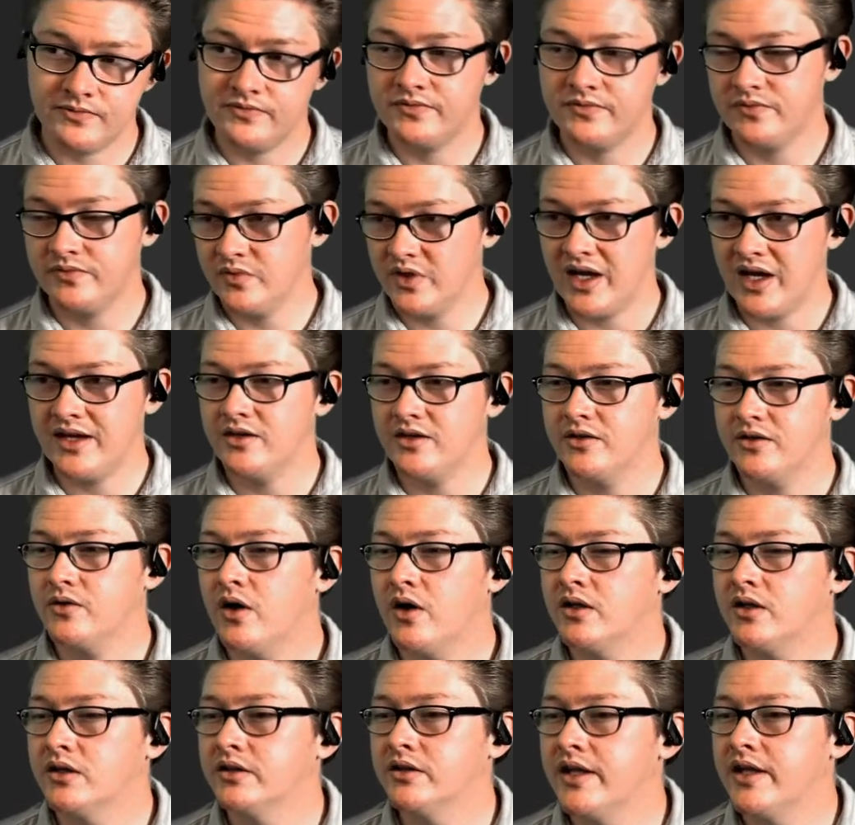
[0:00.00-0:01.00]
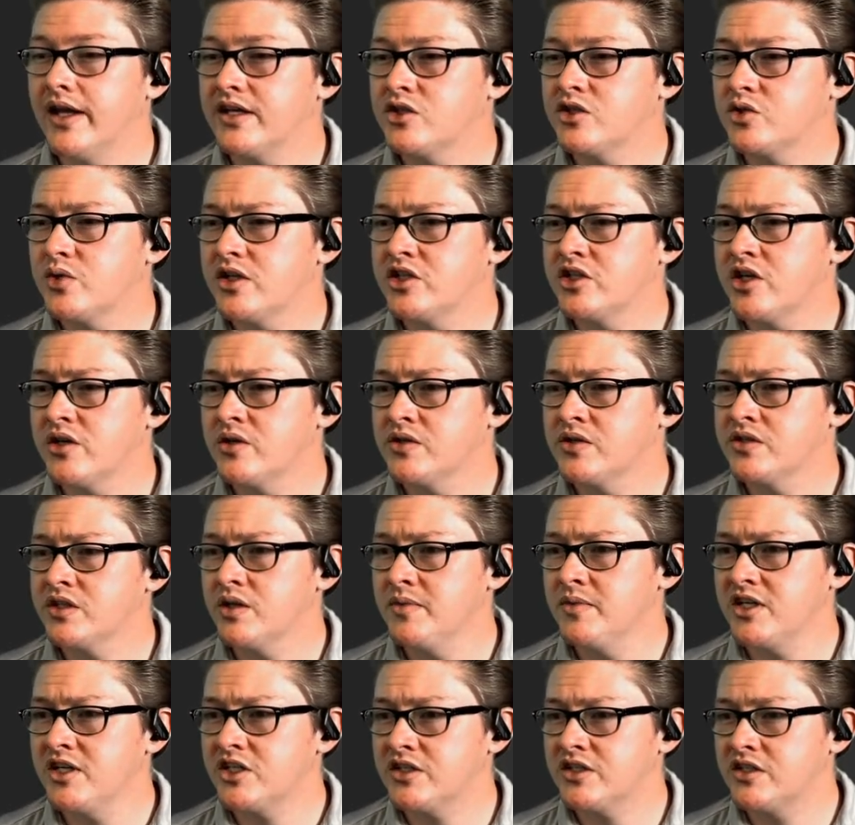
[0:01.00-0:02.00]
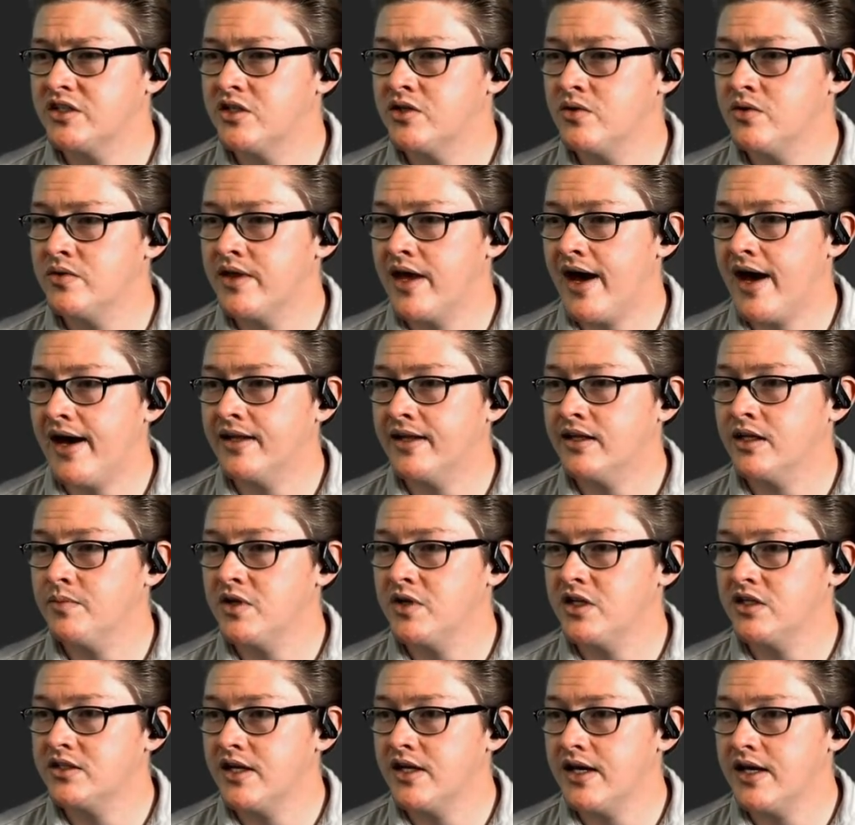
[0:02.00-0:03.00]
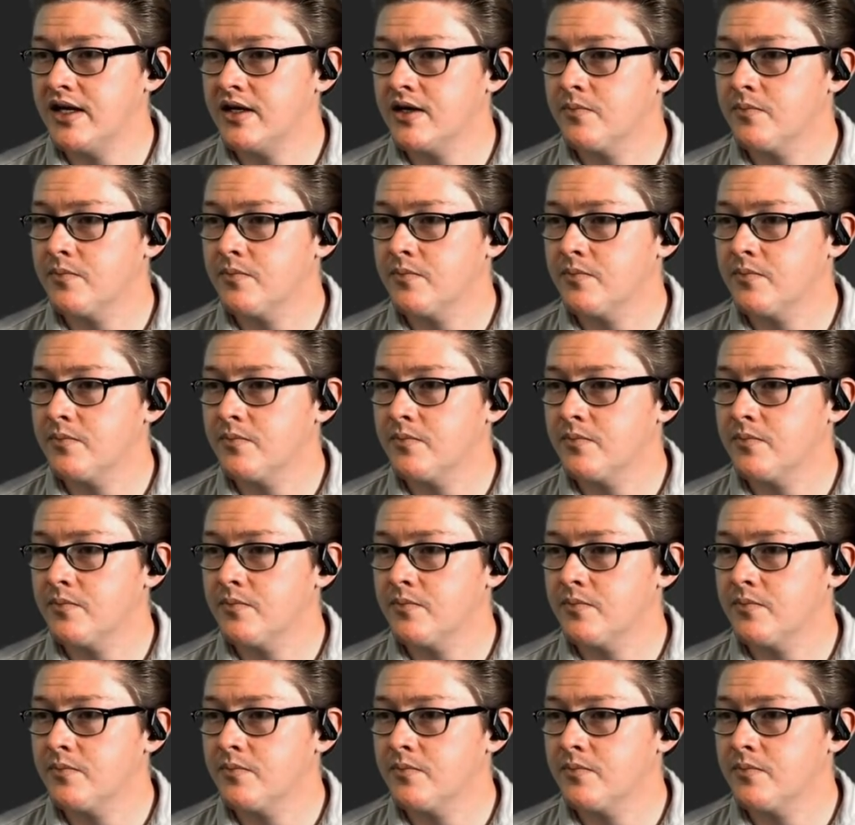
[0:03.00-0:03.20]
I don't know, all next to each other. So let me just do that. Let me take